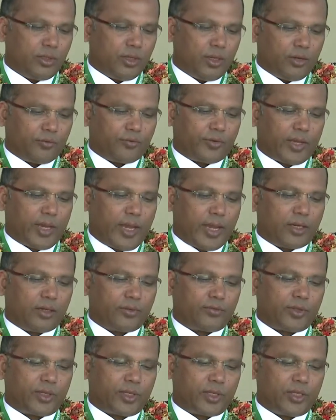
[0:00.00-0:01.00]
of the end
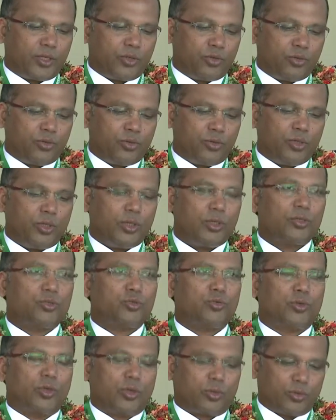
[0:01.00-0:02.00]
of the EU
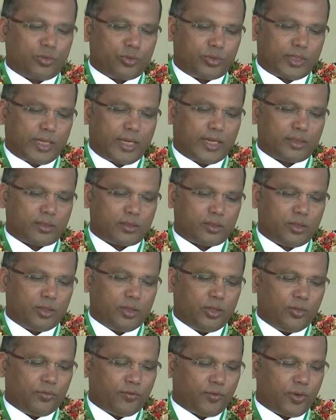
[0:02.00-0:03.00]
sugar quotas
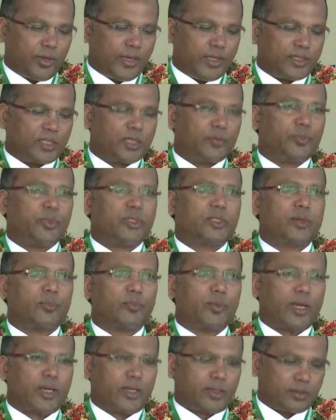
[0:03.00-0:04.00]
for ACP
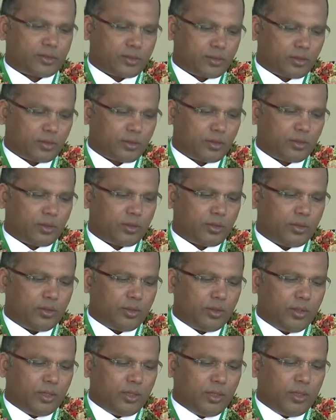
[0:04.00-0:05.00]
suppliers.
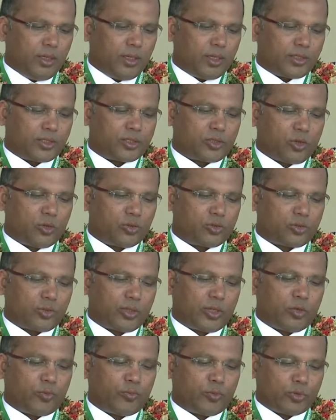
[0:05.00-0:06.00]
It is also
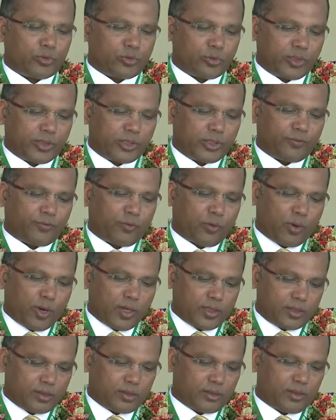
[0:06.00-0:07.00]
an opportunity for
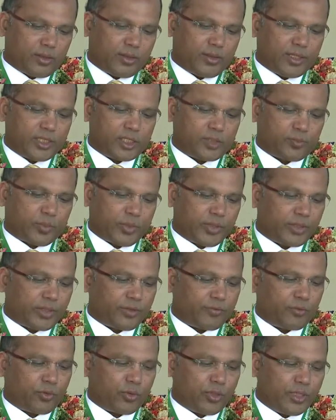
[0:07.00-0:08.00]
us, in the spirit
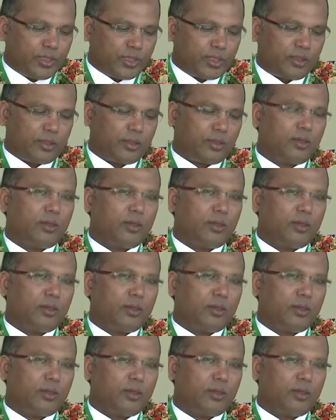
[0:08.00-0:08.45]
of unity